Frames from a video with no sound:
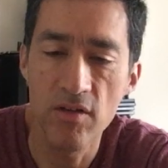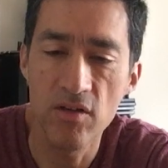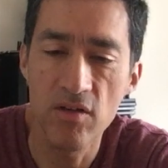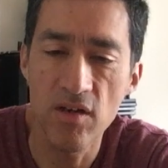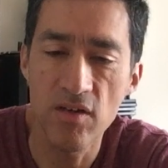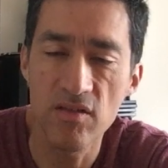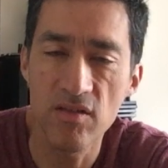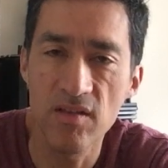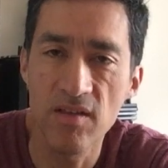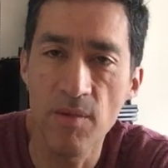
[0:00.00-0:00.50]

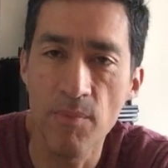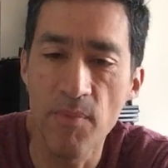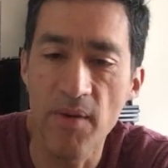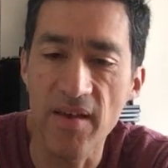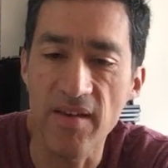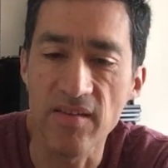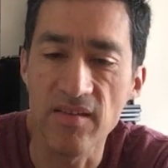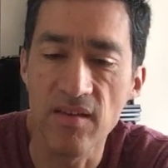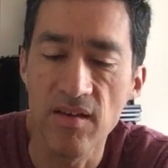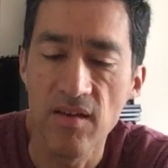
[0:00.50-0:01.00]
just the
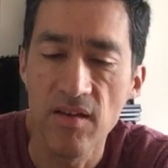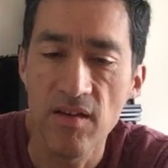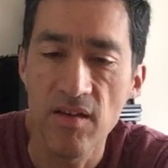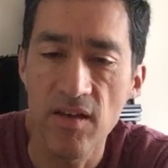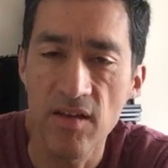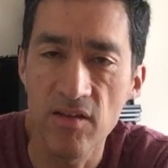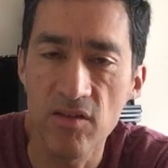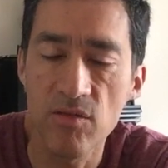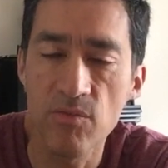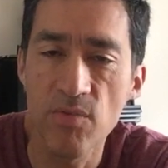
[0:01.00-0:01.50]
bass.
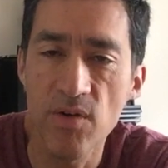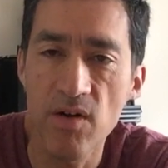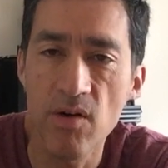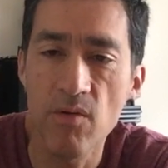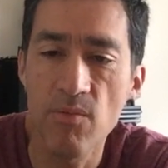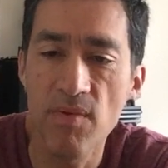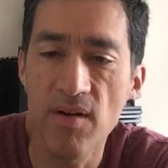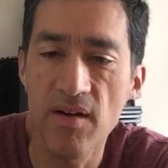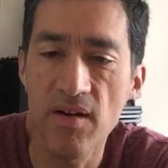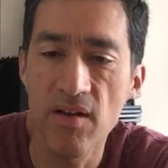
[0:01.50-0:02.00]
It's
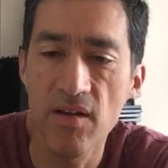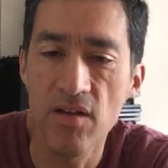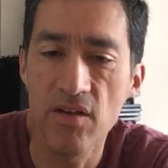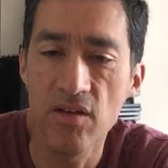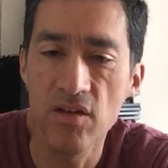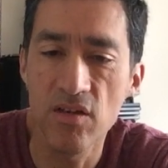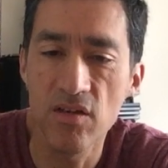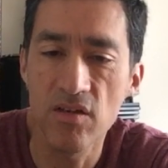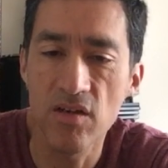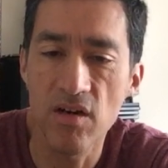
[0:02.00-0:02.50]
very
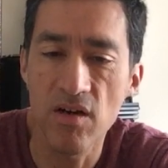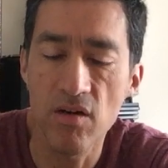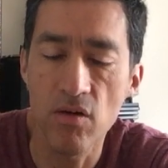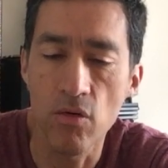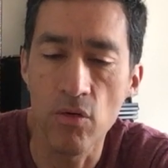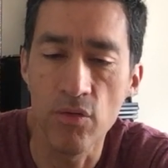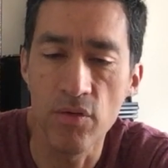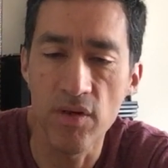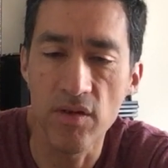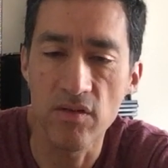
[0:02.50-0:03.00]
guitar
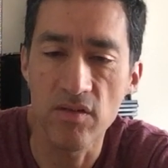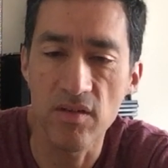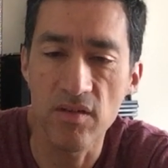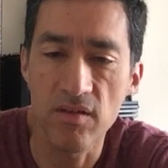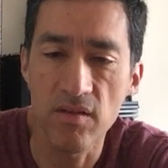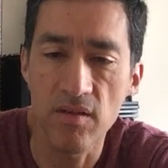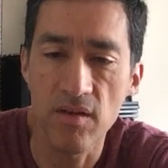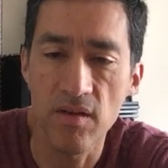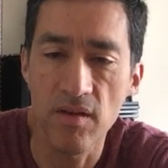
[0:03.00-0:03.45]
oriented.